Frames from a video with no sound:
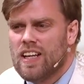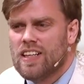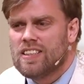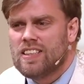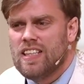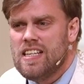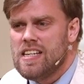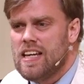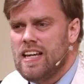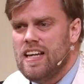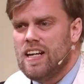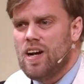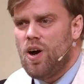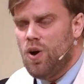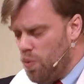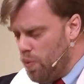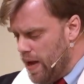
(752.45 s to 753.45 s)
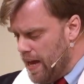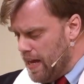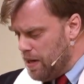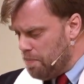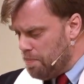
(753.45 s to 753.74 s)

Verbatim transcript: seeking a way